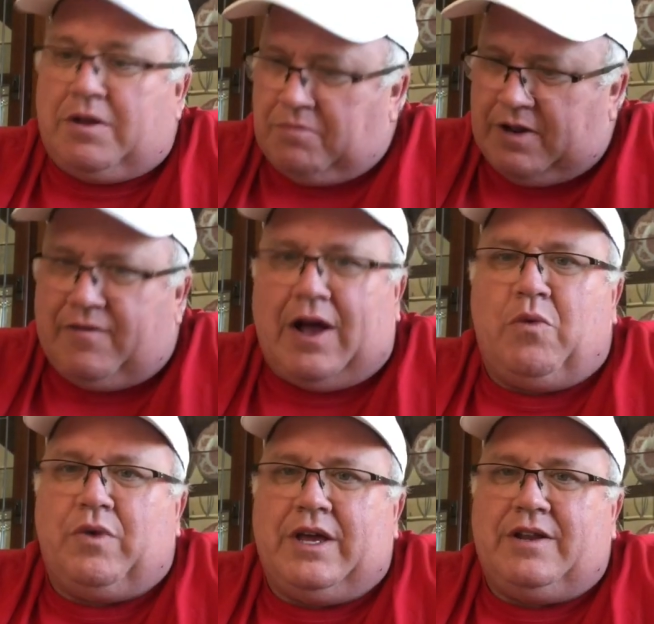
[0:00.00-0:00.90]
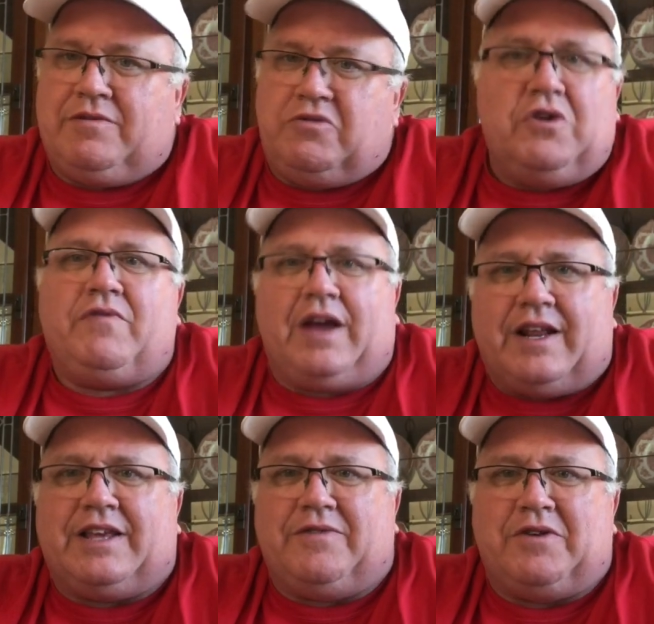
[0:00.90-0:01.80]
But if I win, you've got to
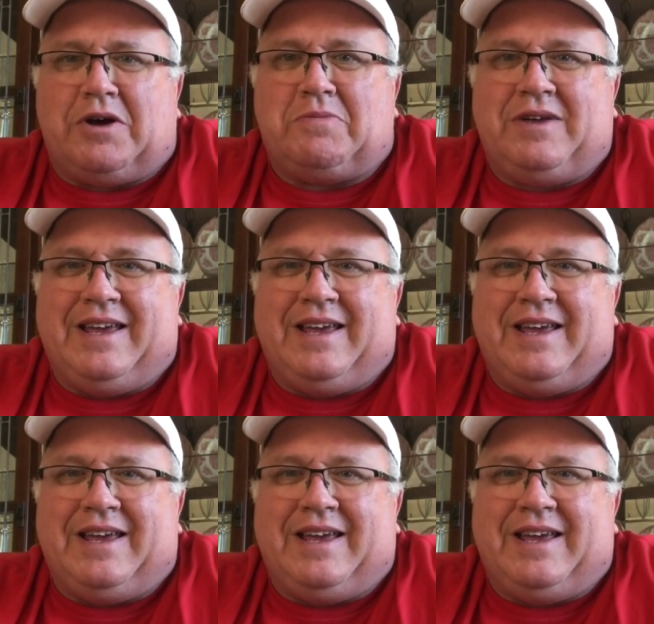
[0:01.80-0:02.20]
give up."